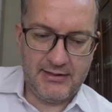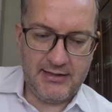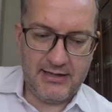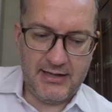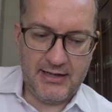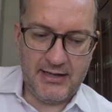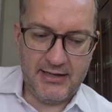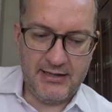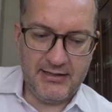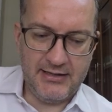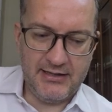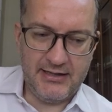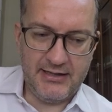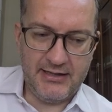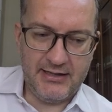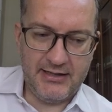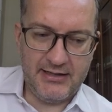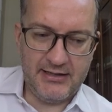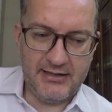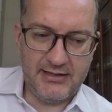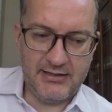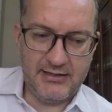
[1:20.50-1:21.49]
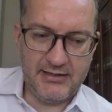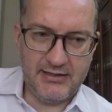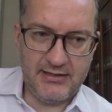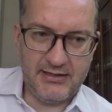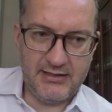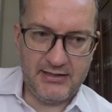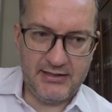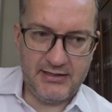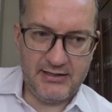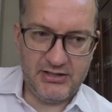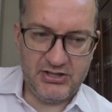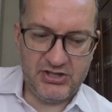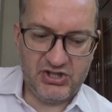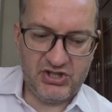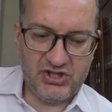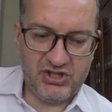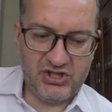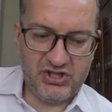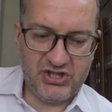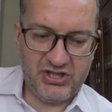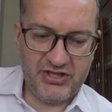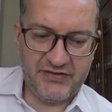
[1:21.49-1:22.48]
and then
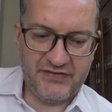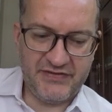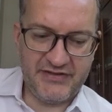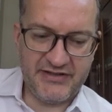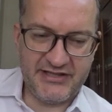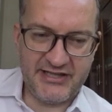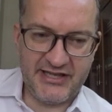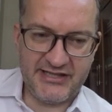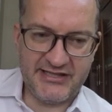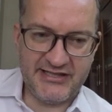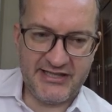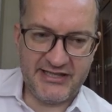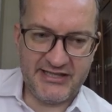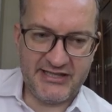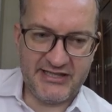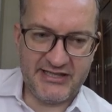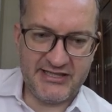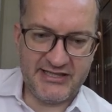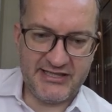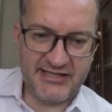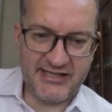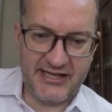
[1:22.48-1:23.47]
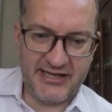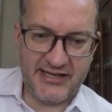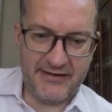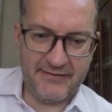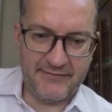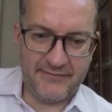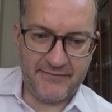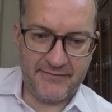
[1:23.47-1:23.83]
shift ZZ to save.